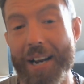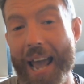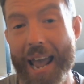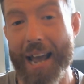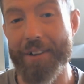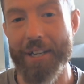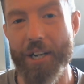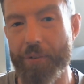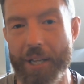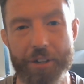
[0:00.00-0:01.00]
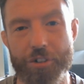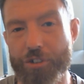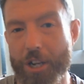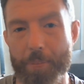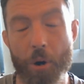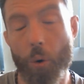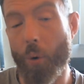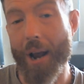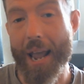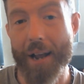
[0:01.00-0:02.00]
and in a relationship,
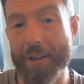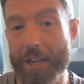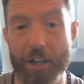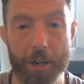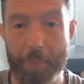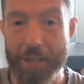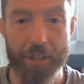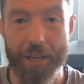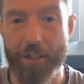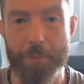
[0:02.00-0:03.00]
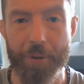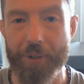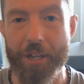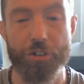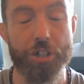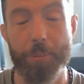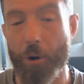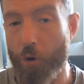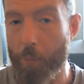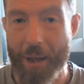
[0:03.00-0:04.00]
or and in an intimate relationship, or
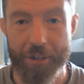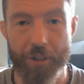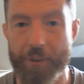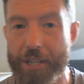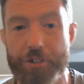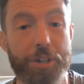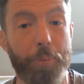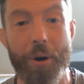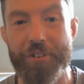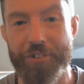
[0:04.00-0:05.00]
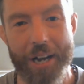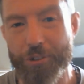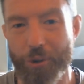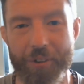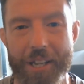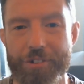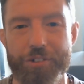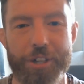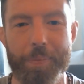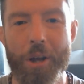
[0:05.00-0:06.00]
a romantic relationship, or a sexual
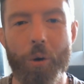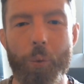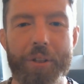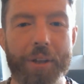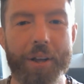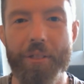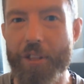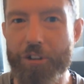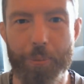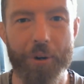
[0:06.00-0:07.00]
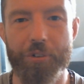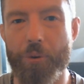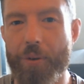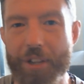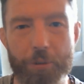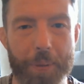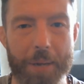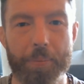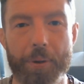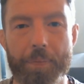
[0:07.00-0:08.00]
relationship with this person or these
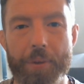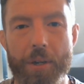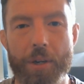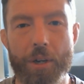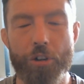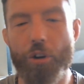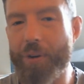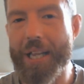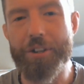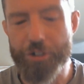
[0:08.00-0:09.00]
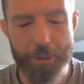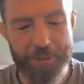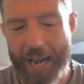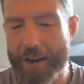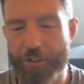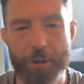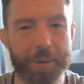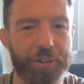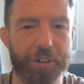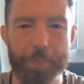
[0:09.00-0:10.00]
people. So relationship status could
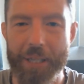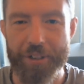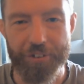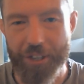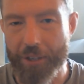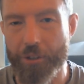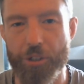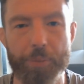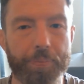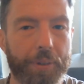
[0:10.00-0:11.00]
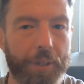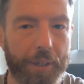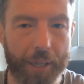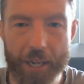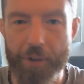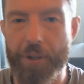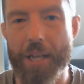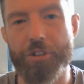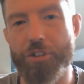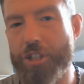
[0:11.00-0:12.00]
be as simple as single, in a
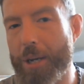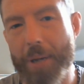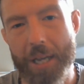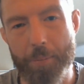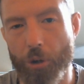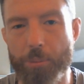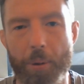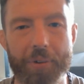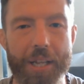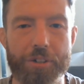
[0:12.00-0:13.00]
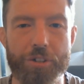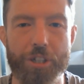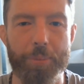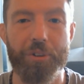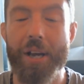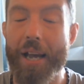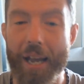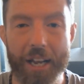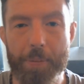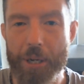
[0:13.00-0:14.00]
relationship, in multiple relationships,
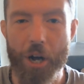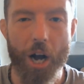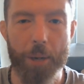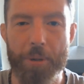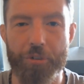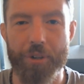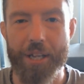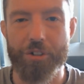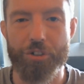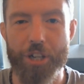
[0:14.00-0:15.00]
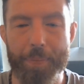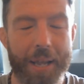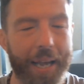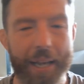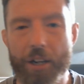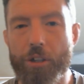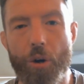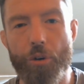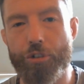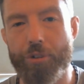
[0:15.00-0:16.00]
in a monogamous relationship, in a
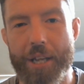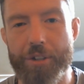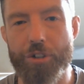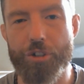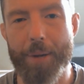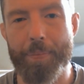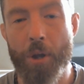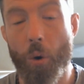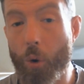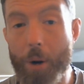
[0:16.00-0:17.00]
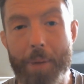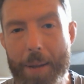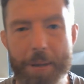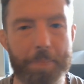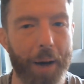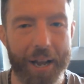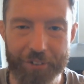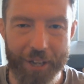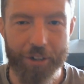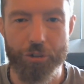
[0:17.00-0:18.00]
closed relationship, or it might be
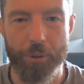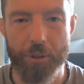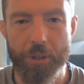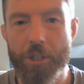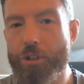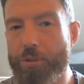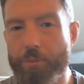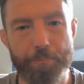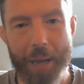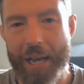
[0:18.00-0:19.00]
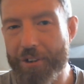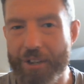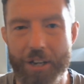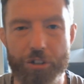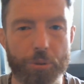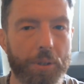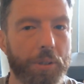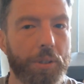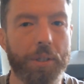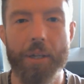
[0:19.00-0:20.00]
bisexual,
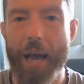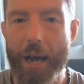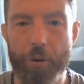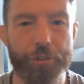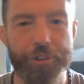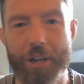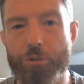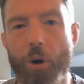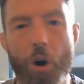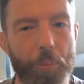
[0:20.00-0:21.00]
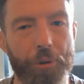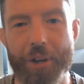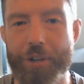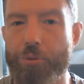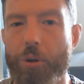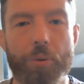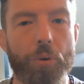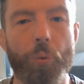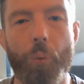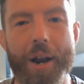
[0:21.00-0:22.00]
pansexual, heterosexual, homosexual,
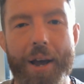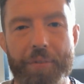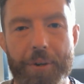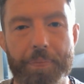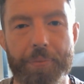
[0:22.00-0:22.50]
whatever.